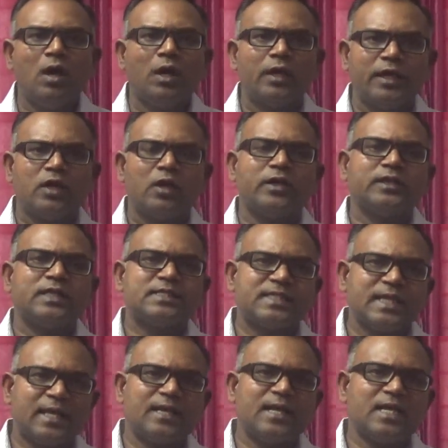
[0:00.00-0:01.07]
Regarding the
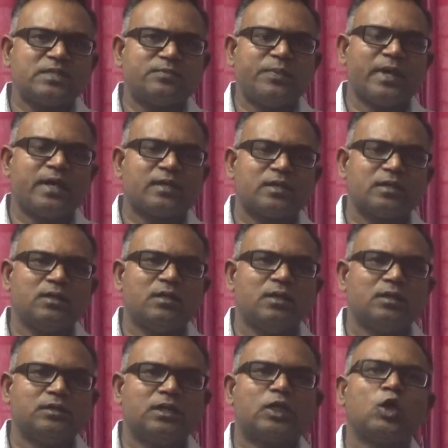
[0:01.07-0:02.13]
second aspect,
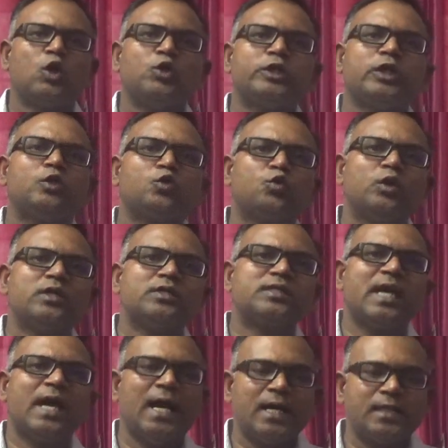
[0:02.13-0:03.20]
the colonial
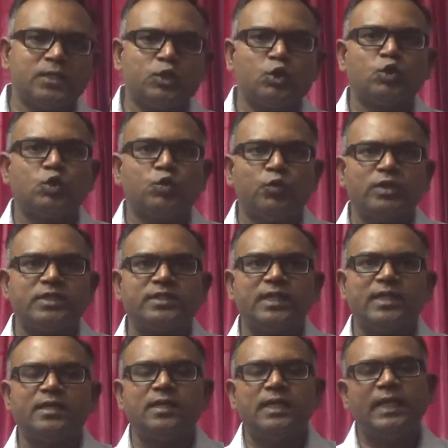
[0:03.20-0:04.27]
rulers' attitude towards
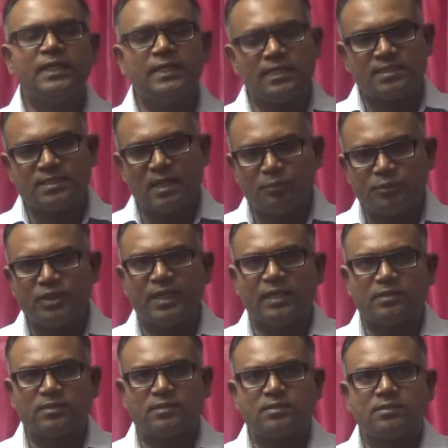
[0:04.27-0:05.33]
their Indian
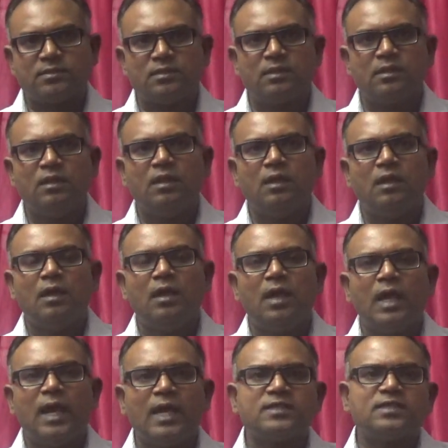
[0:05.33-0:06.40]
subjects.
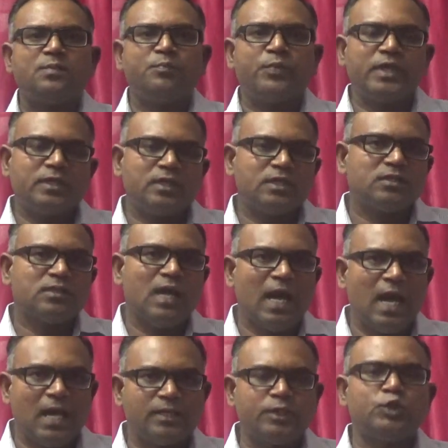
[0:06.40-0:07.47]
As the British
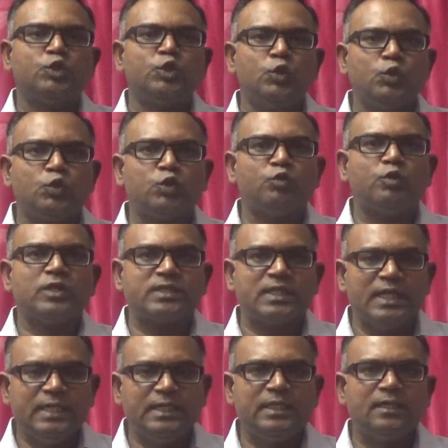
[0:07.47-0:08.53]
attitude towards
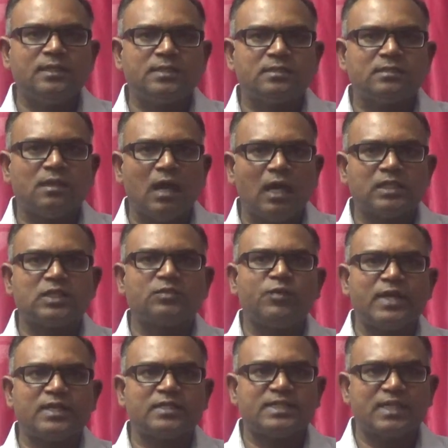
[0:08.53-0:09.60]
Indians
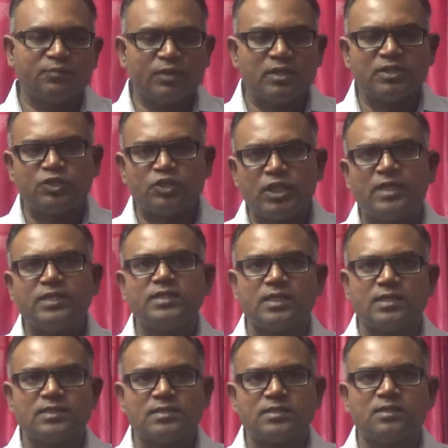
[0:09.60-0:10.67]
underwent several
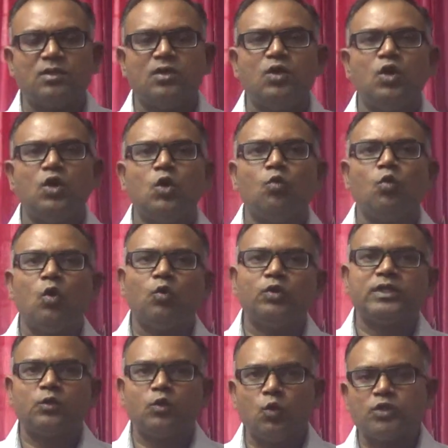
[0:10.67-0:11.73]
changes over
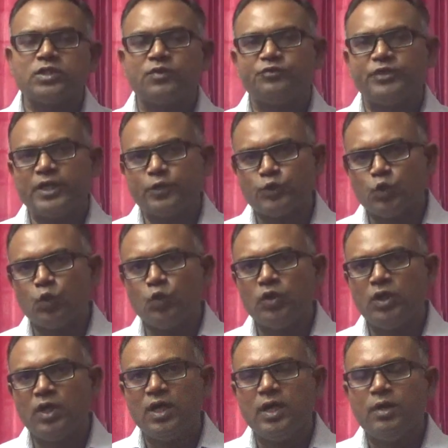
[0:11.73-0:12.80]
the course of their rule,
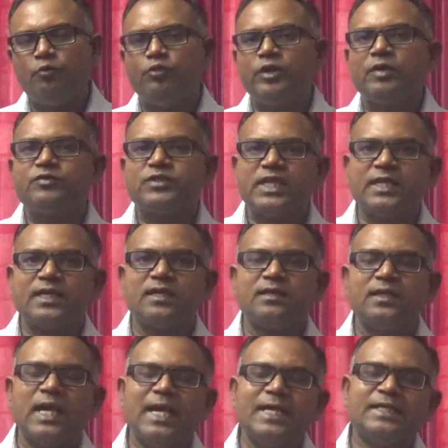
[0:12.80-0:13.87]
we have taken
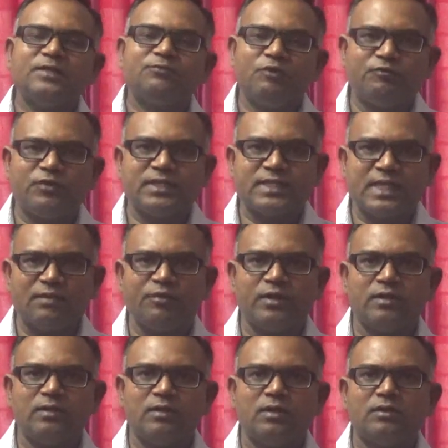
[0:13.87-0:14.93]

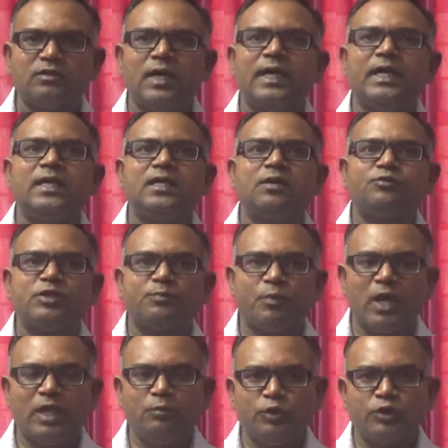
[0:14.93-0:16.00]
1857, the era of
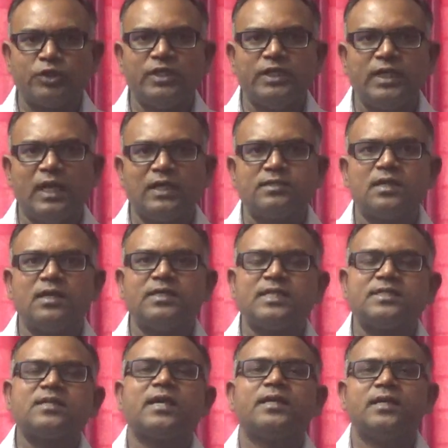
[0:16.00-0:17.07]
Sepoy Mutiny, as the
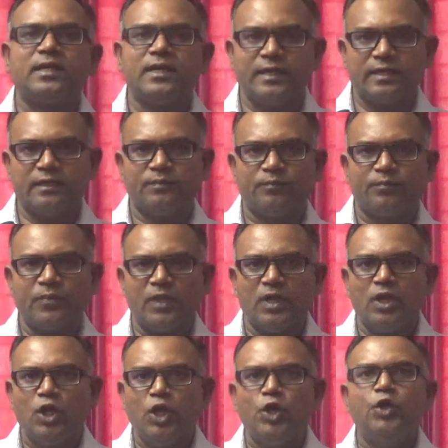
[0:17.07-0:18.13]
deciding year.
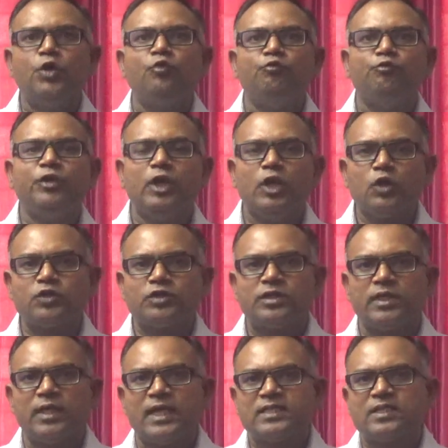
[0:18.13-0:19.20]
We looked
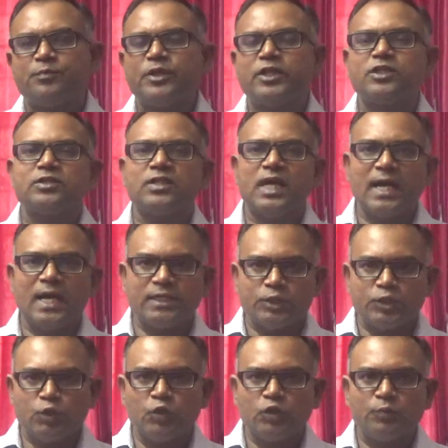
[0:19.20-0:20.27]
at the British
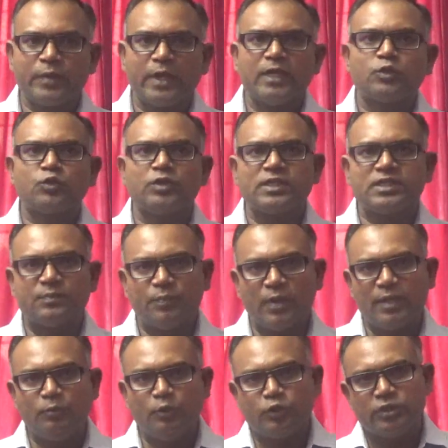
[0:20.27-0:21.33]
attitude prior to the
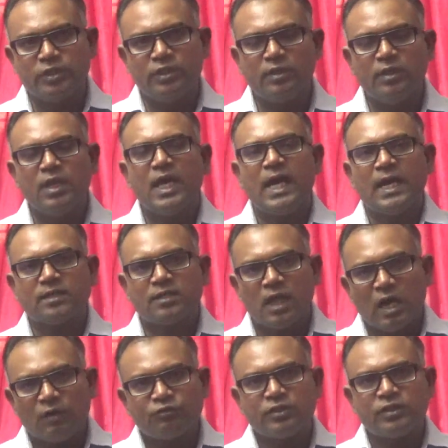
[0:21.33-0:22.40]
Sepoy Mutiny and
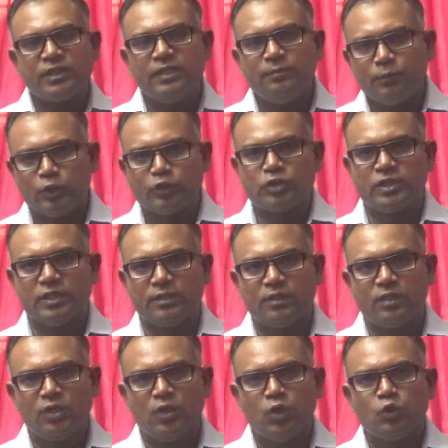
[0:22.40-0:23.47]
after the mutiny,
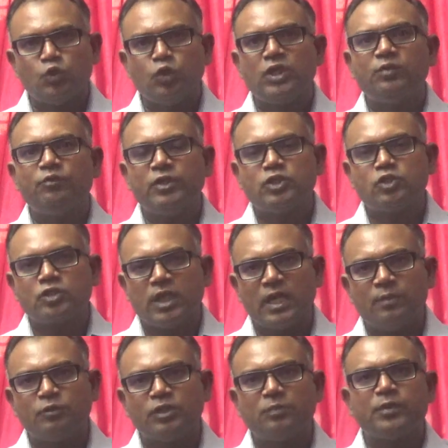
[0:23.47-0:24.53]
during which
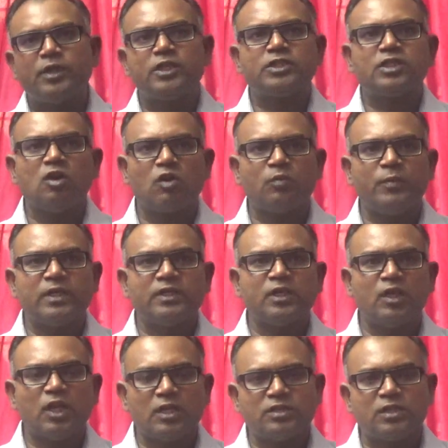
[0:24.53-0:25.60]
time the British government
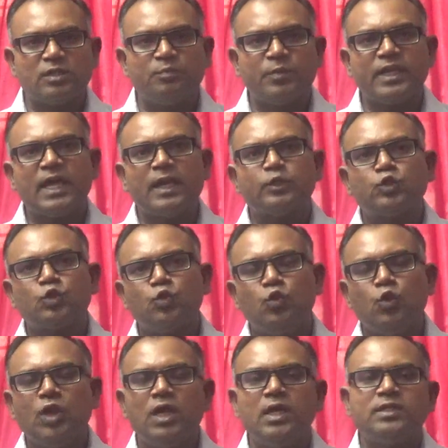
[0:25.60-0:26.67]
in London began
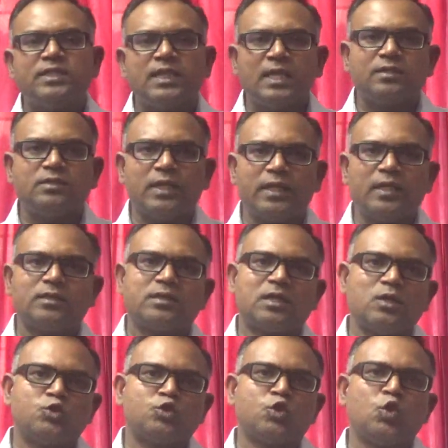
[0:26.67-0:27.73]
to take direct
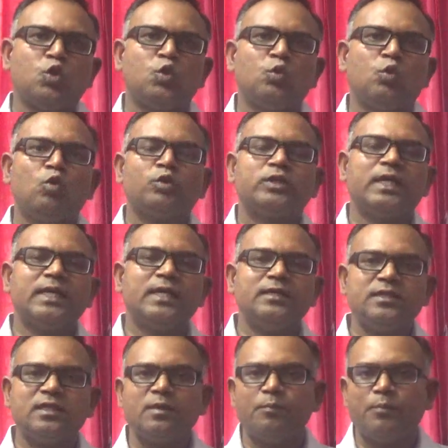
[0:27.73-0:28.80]
control over the
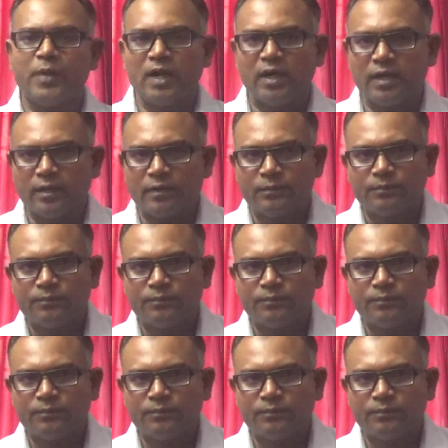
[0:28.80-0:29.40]
Indian Empire.